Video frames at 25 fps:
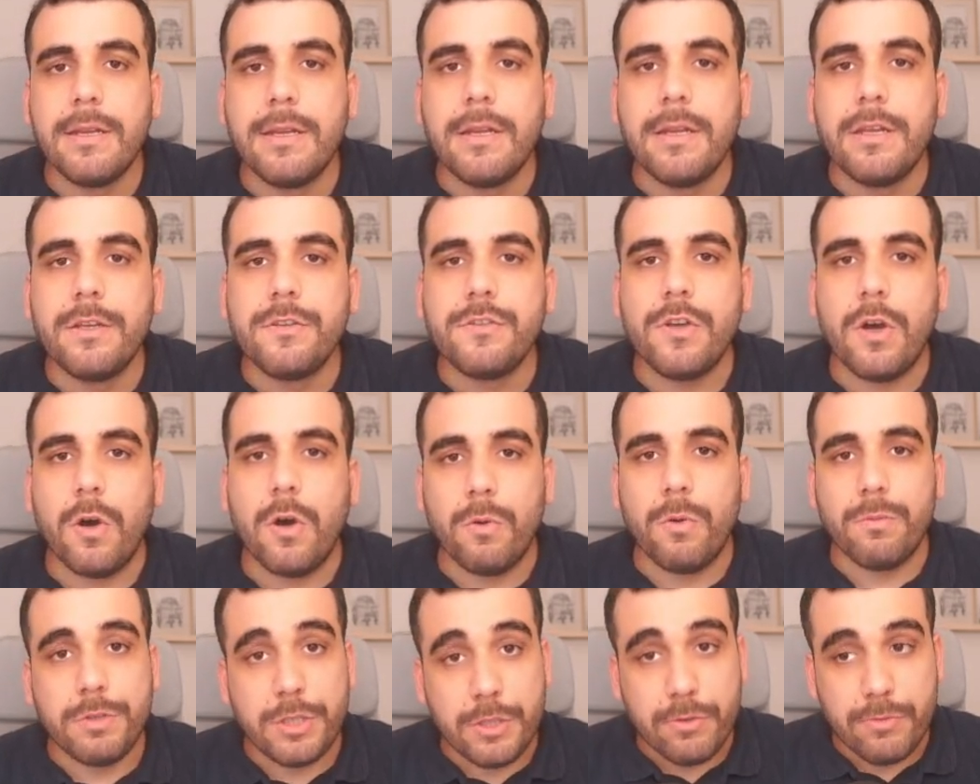
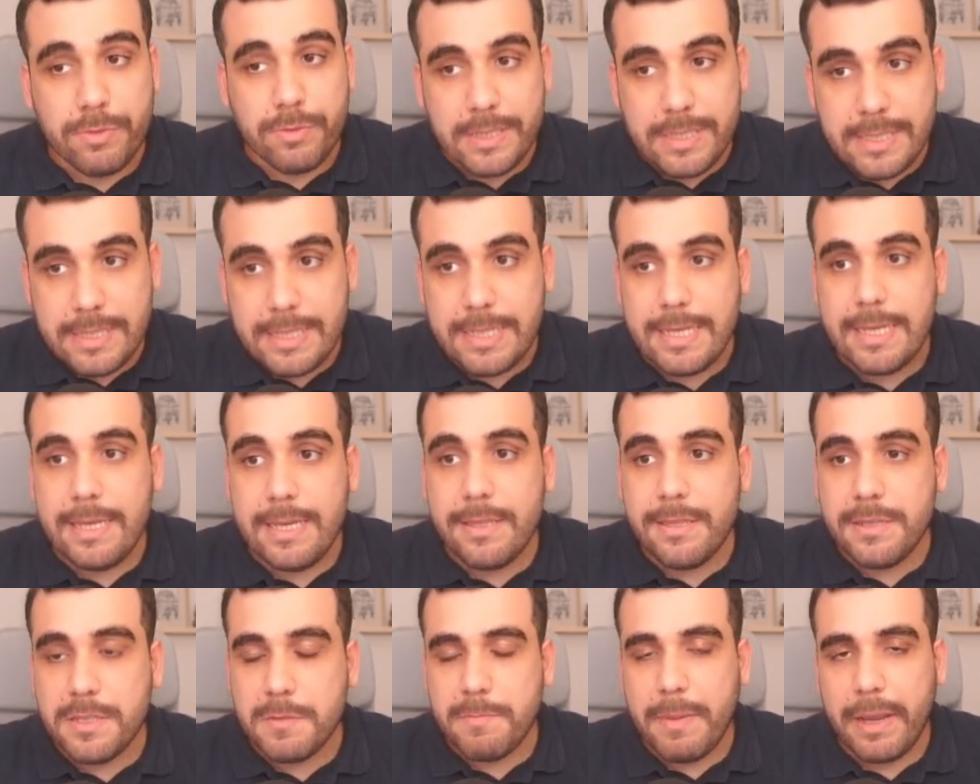So you see
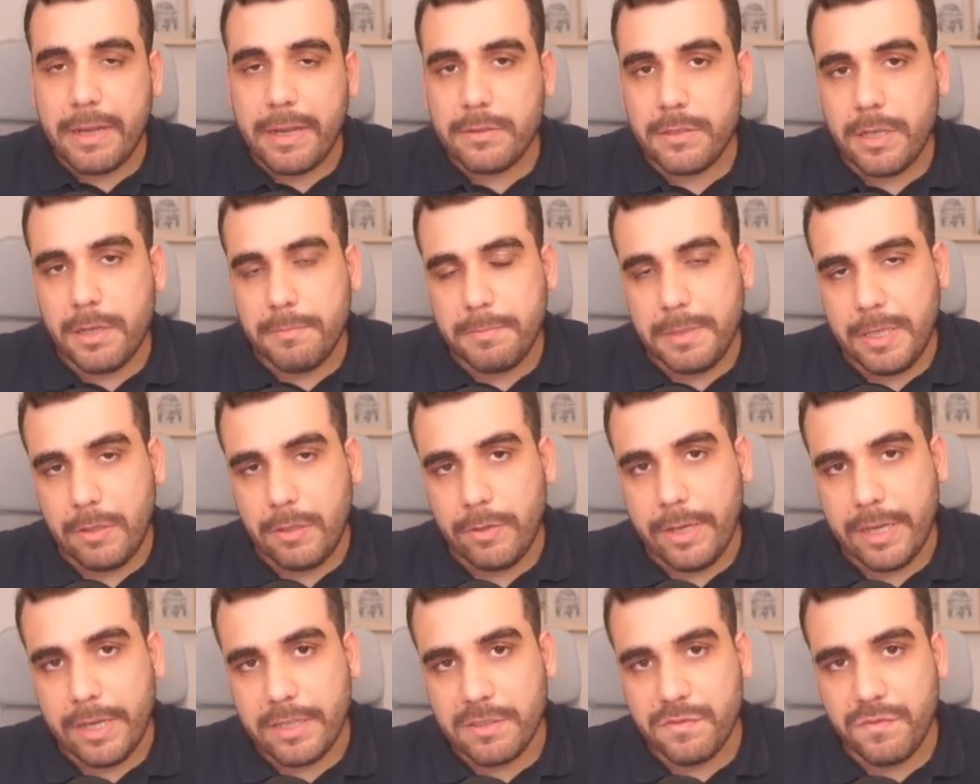the
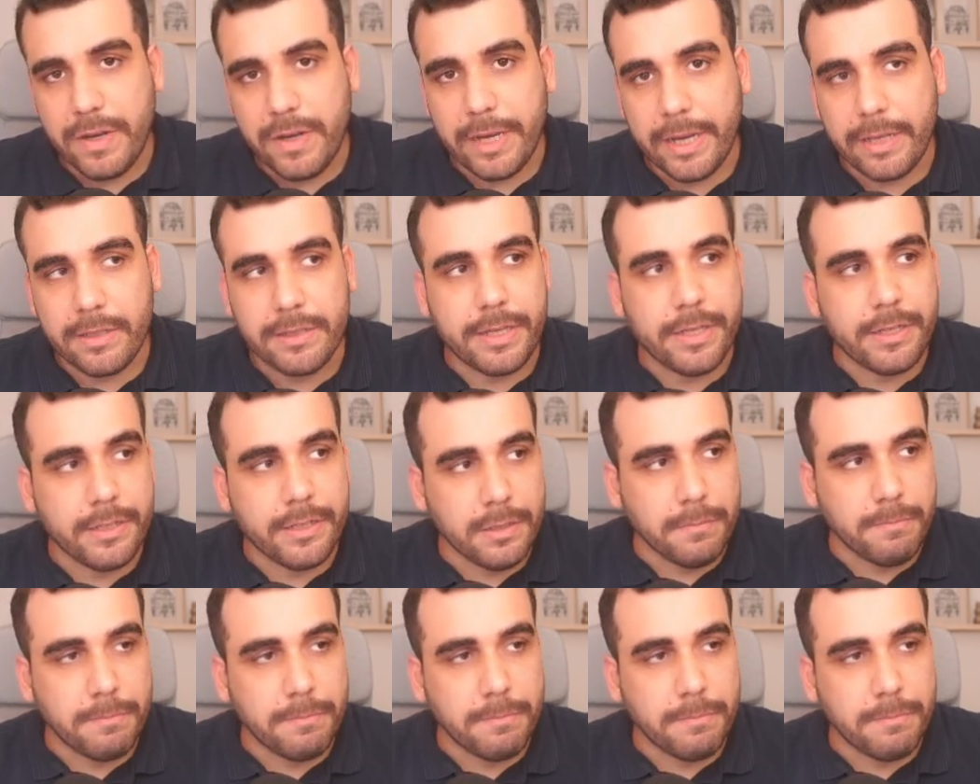speckle.pqx file here,